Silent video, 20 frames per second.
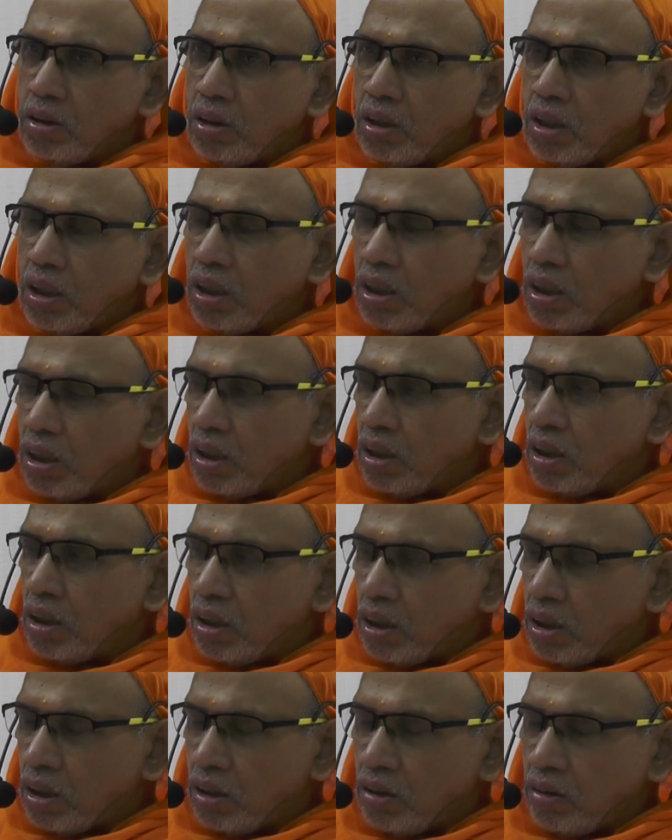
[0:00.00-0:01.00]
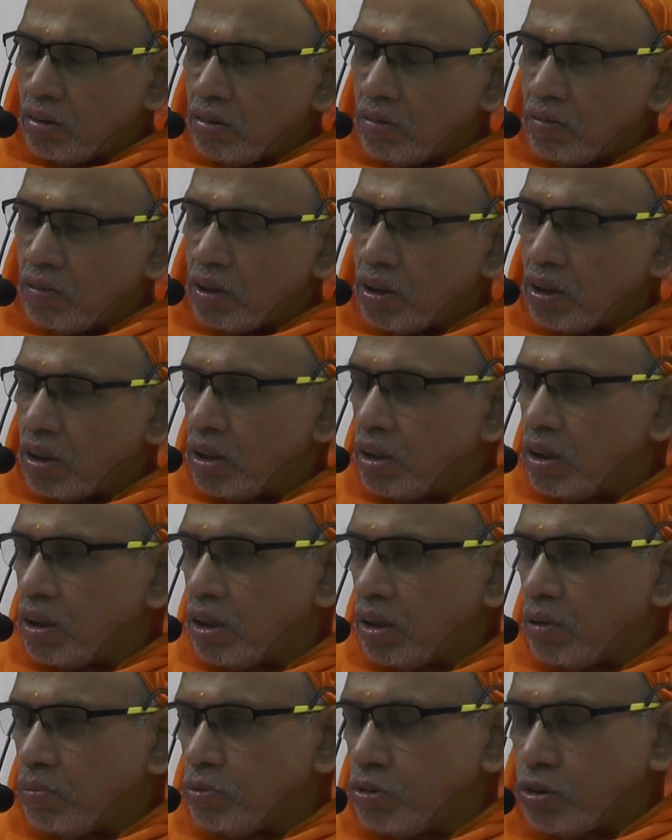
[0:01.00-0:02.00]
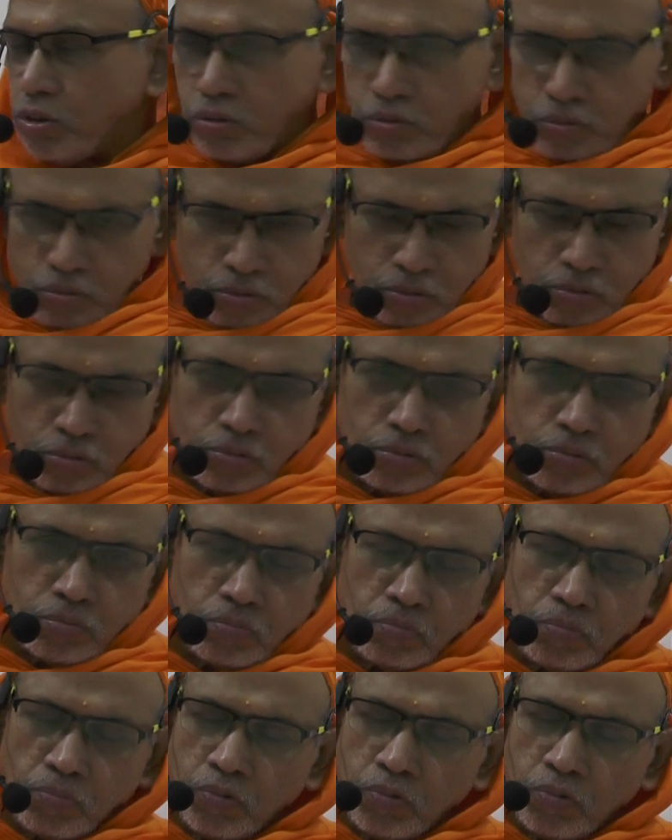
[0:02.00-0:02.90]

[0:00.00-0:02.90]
And when it comes to